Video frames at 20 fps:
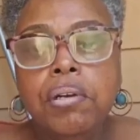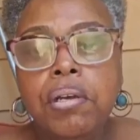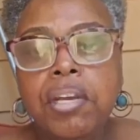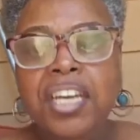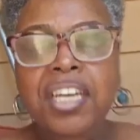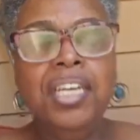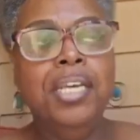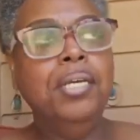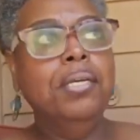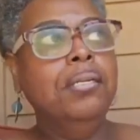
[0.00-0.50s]

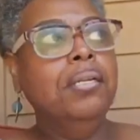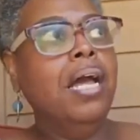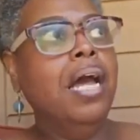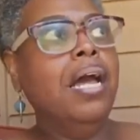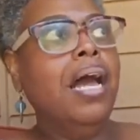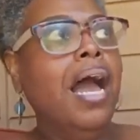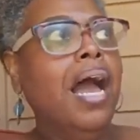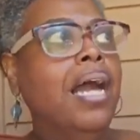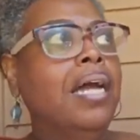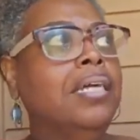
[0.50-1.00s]
And
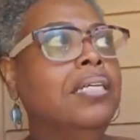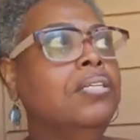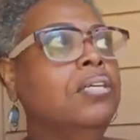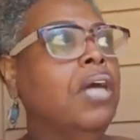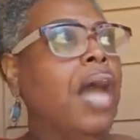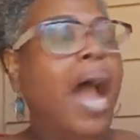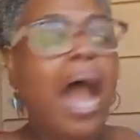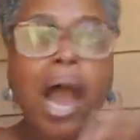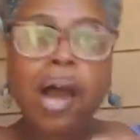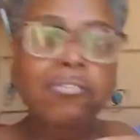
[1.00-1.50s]

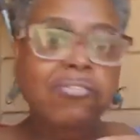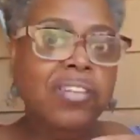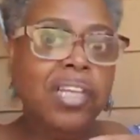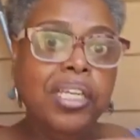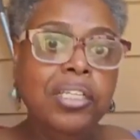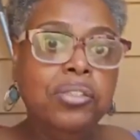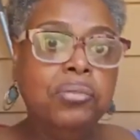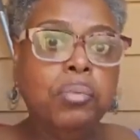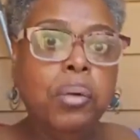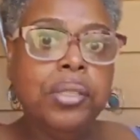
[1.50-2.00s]
all
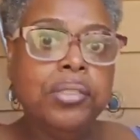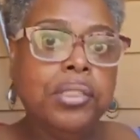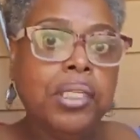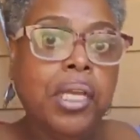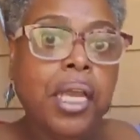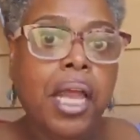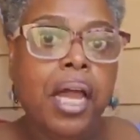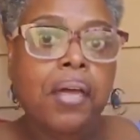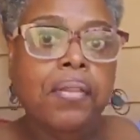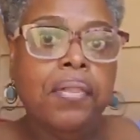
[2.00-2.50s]
things work
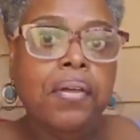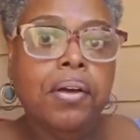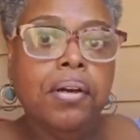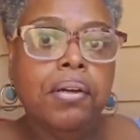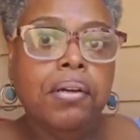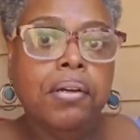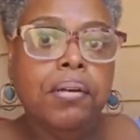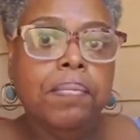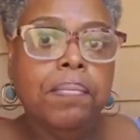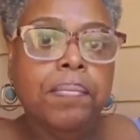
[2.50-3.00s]
together.
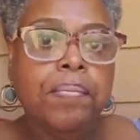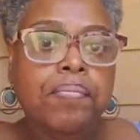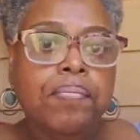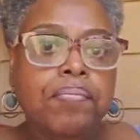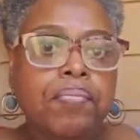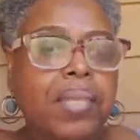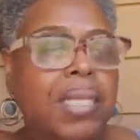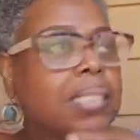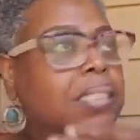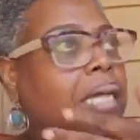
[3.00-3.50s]

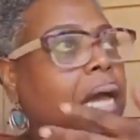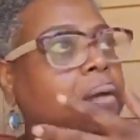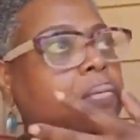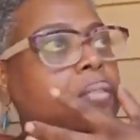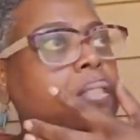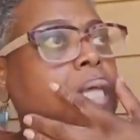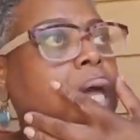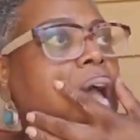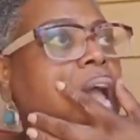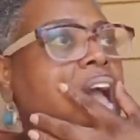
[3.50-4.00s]
Because I
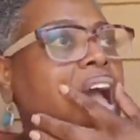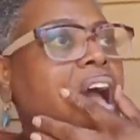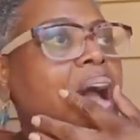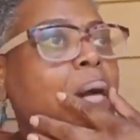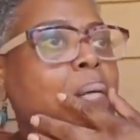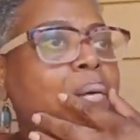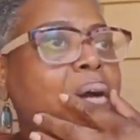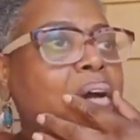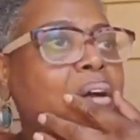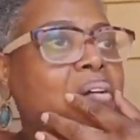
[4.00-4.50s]
was like,
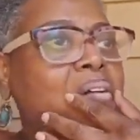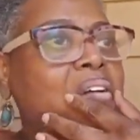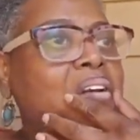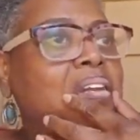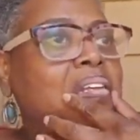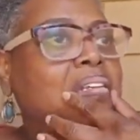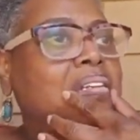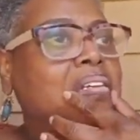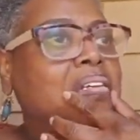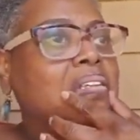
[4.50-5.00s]
how am I going to
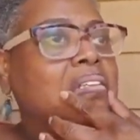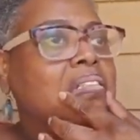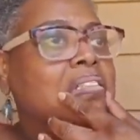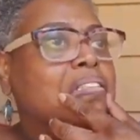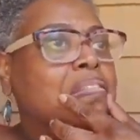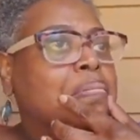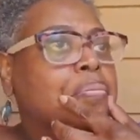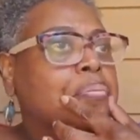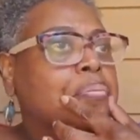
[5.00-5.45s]
get this?